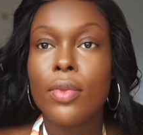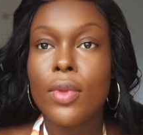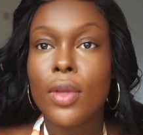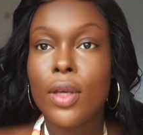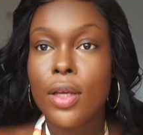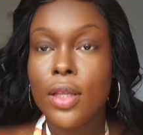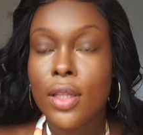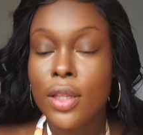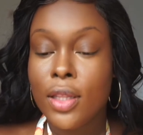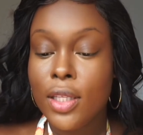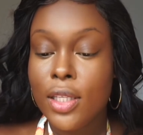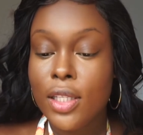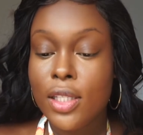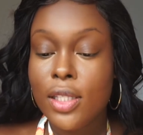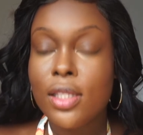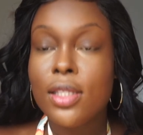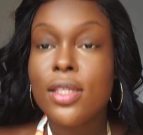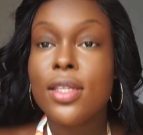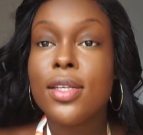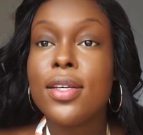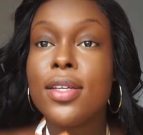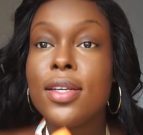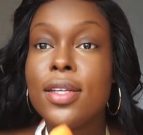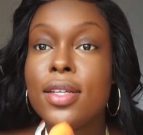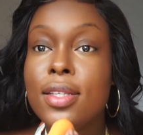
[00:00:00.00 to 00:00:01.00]
This
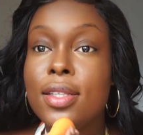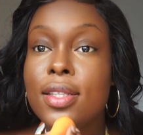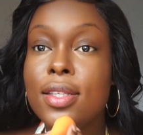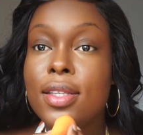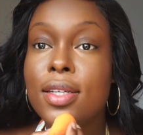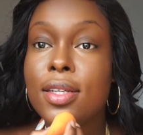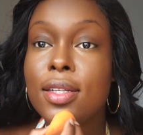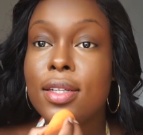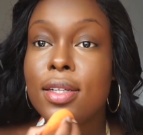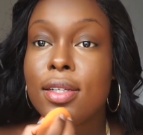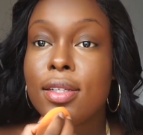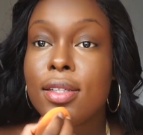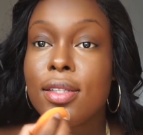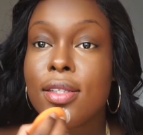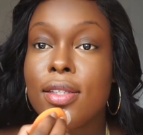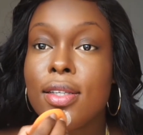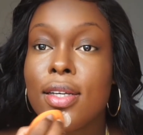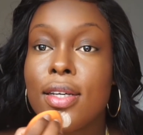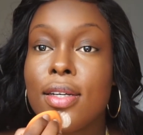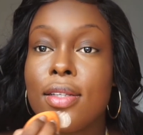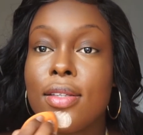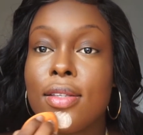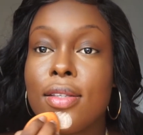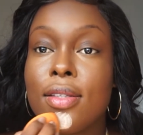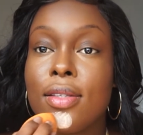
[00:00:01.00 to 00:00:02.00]
concealer
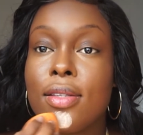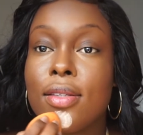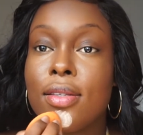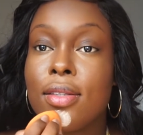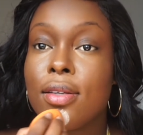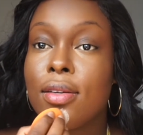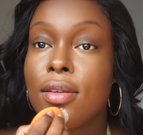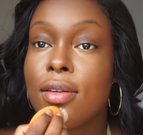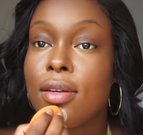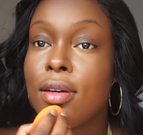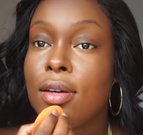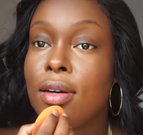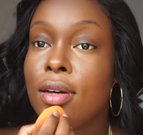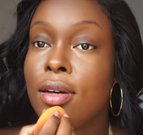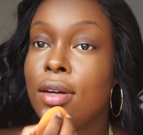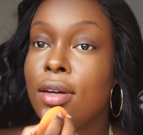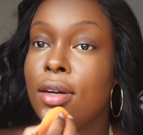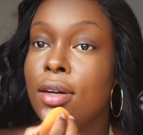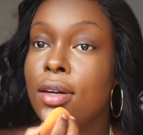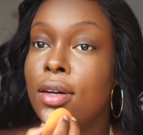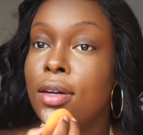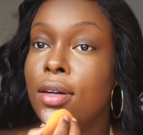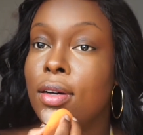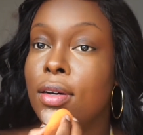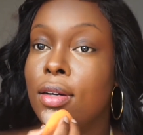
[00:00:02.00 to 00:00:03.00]
sets
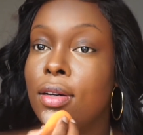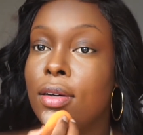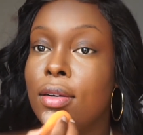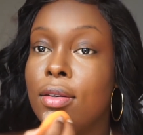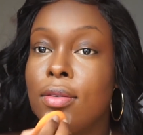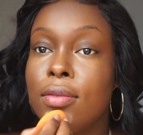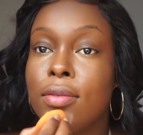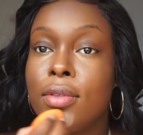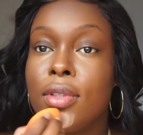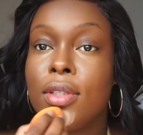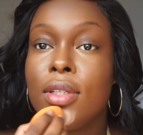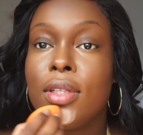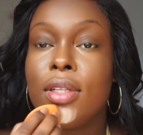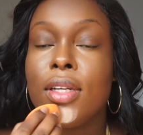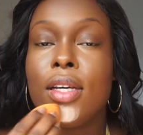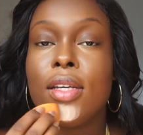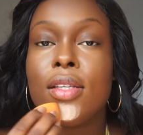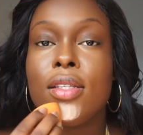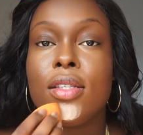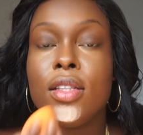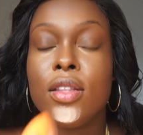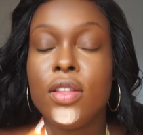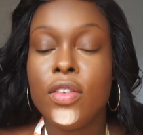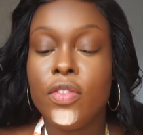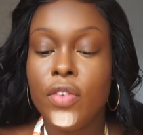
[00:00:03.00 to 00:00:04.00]
really
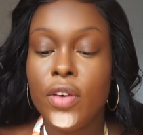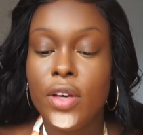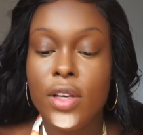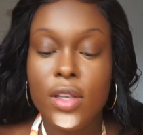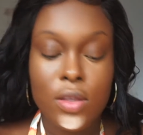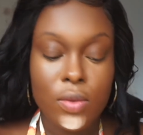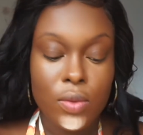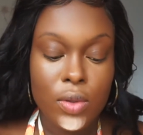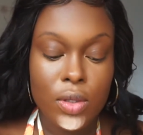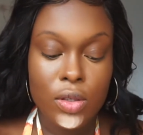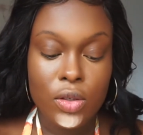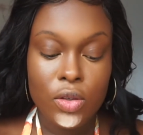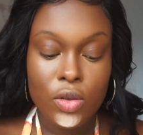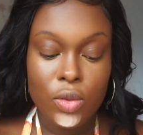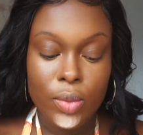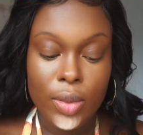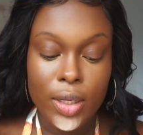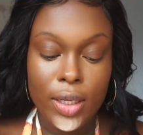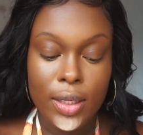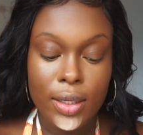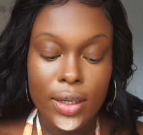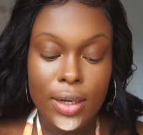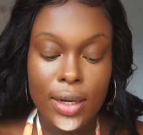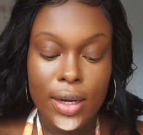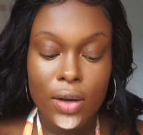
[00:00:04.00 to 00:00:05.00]
nice in the face once you
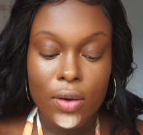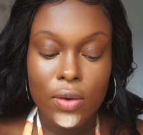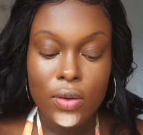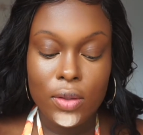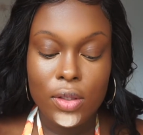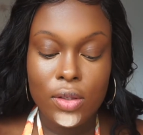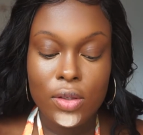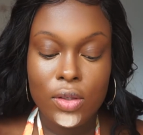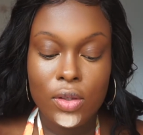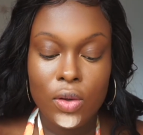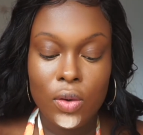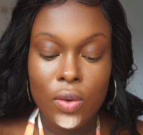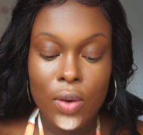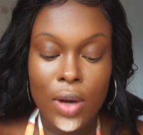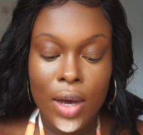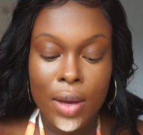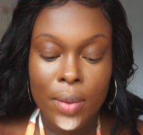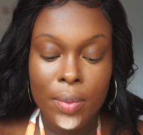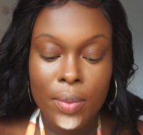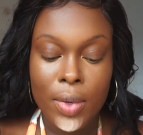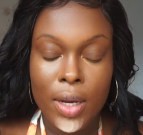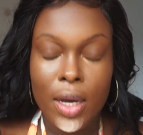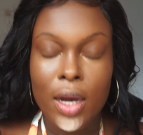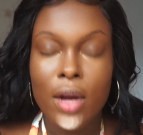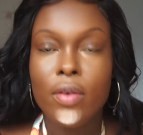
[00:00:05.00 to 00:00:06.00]
blend it out, so
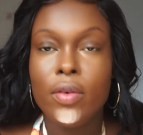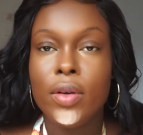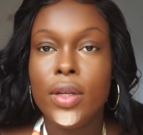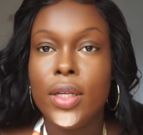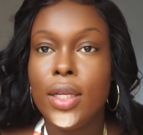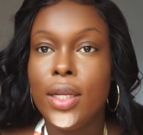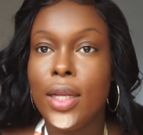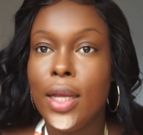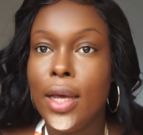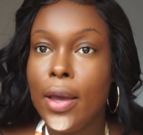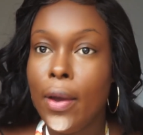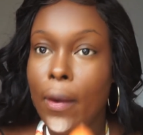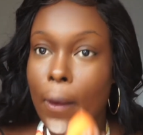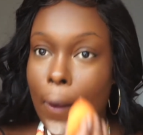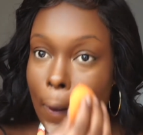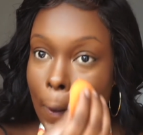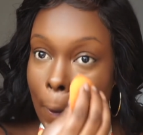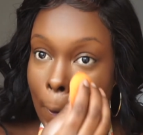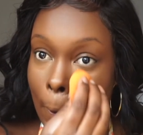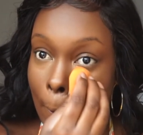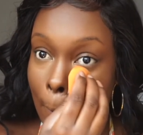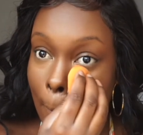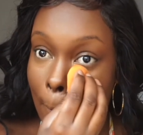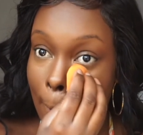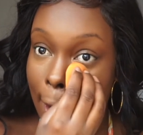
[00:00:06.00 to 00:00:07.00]
I'm not really like,
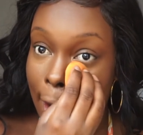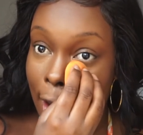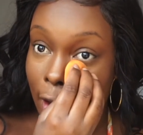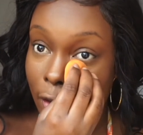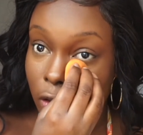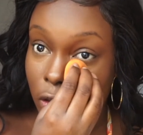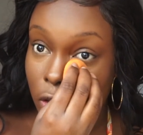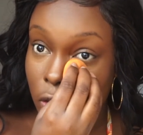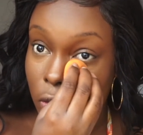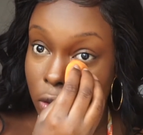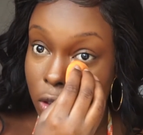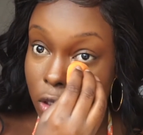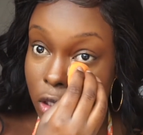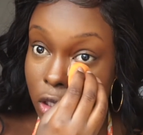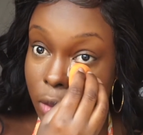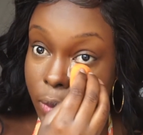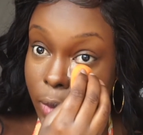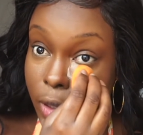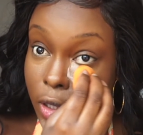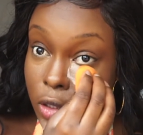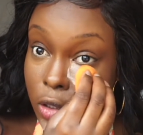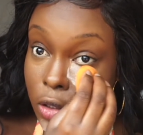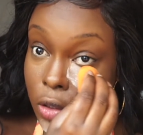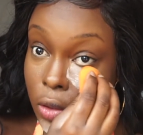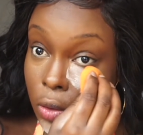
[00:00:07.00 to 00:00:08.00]
oh, I have to use a
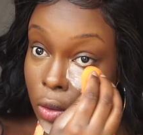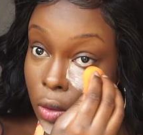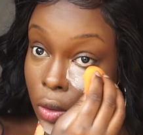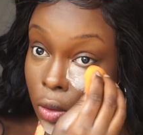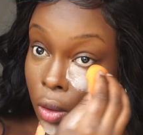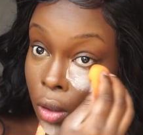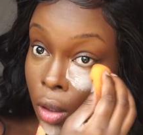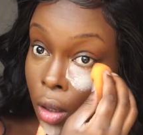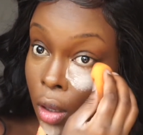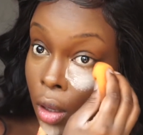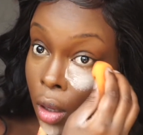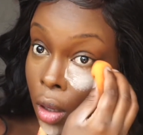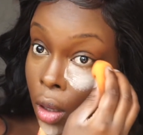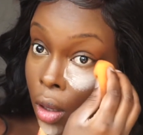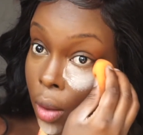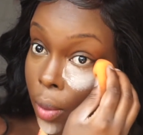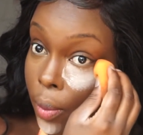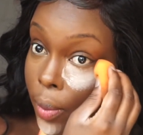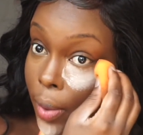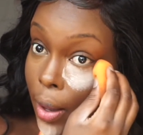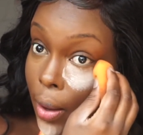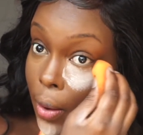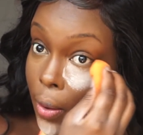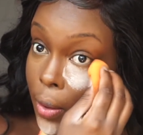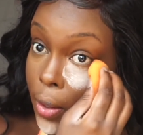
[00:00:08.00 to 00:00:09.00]
special
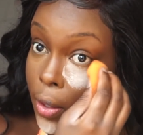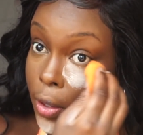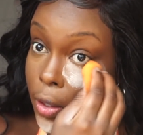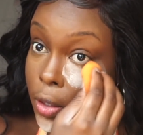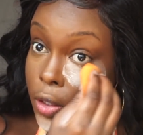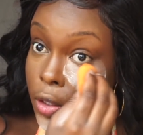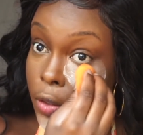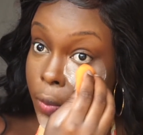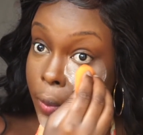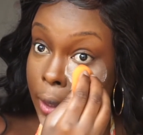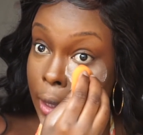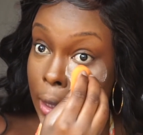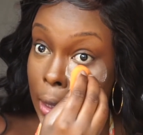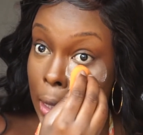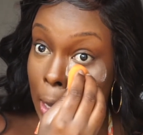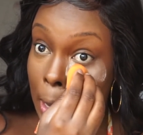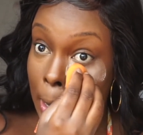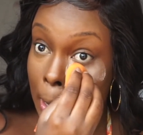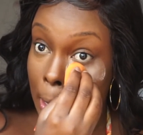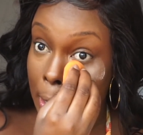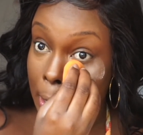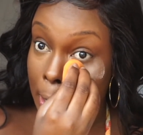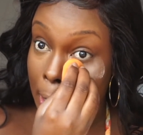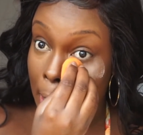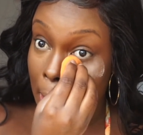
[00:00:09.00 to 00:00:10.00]
powder to really lock
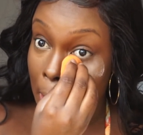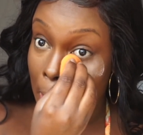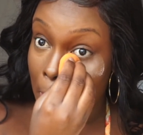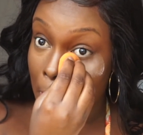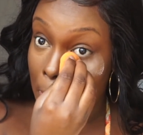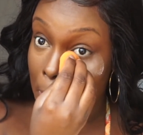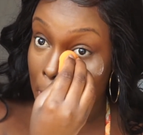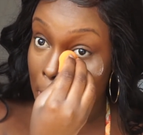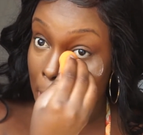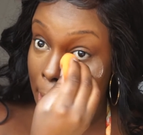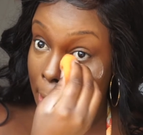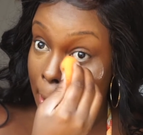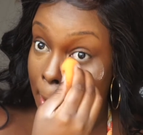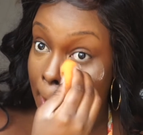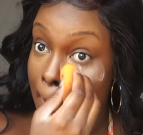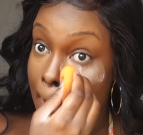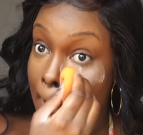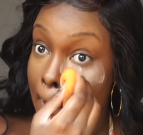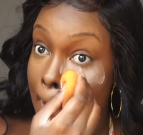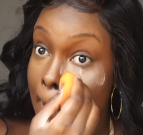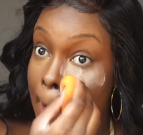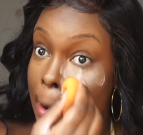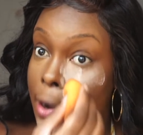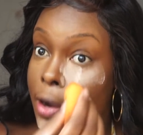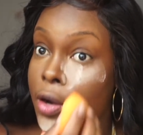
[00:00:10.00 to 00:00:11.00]
it down. Like,
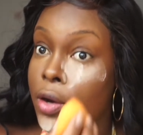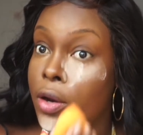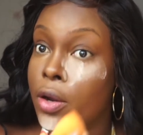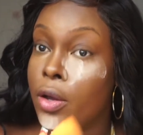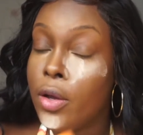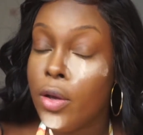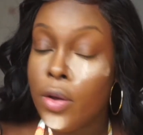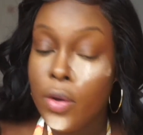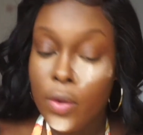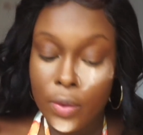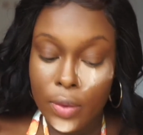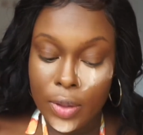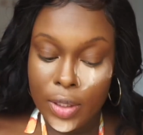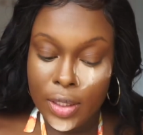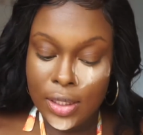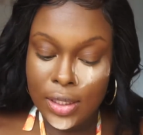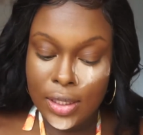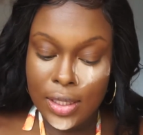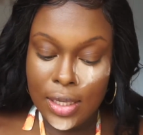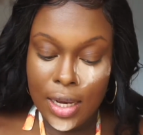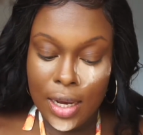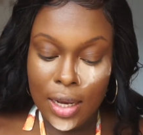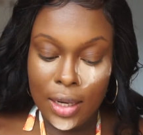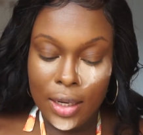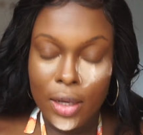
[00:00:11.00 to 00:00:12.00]
no, it's
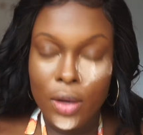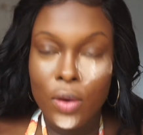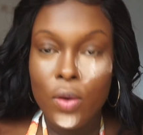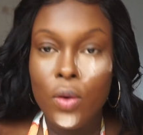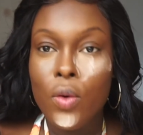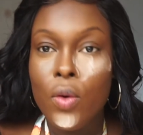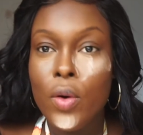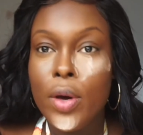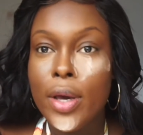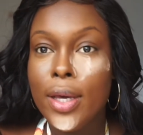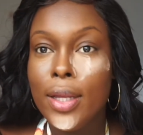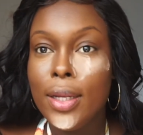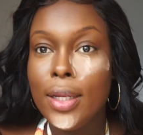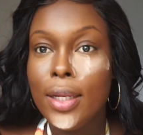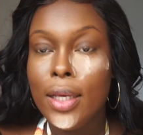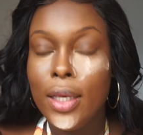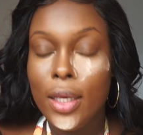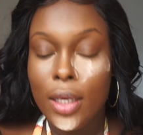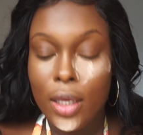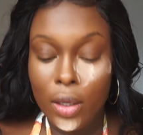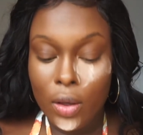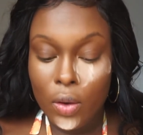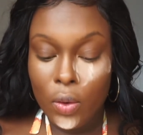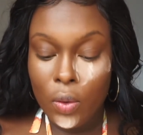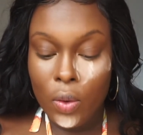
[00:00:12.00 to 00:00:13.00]
not like
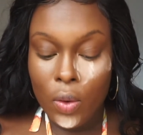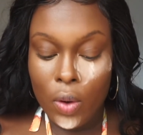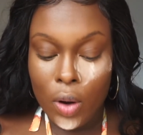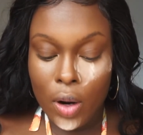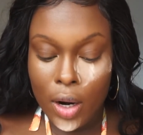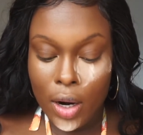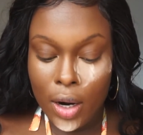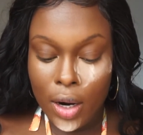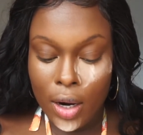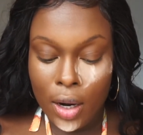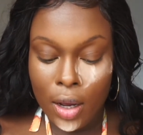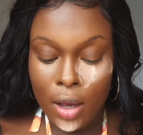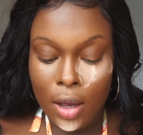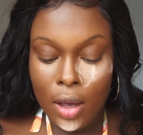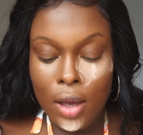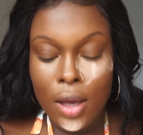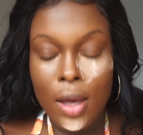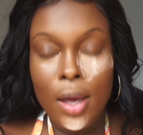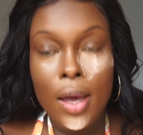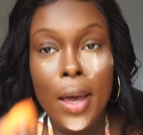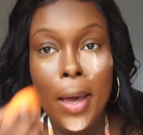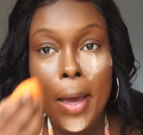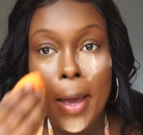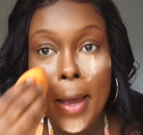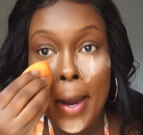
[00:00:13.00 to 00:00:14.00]
oily or
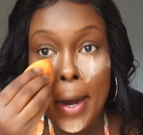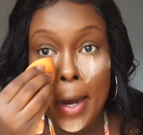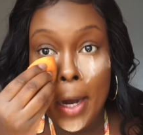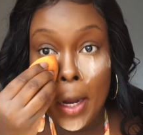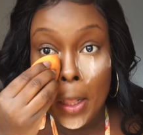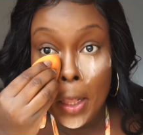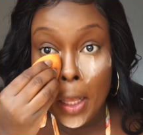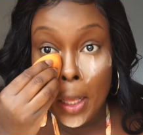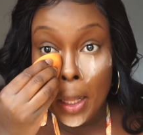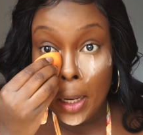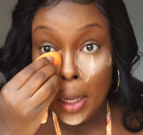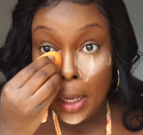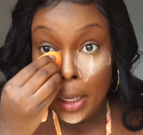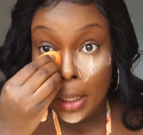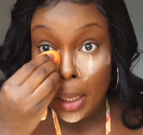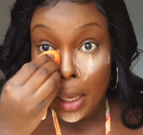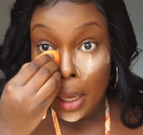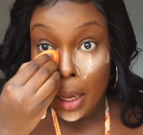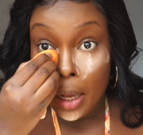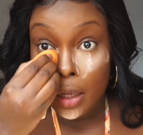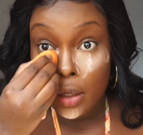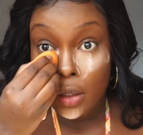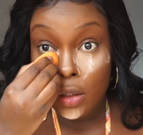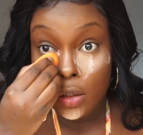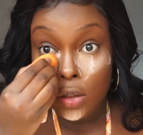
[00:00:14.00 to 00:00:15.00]
anything like that.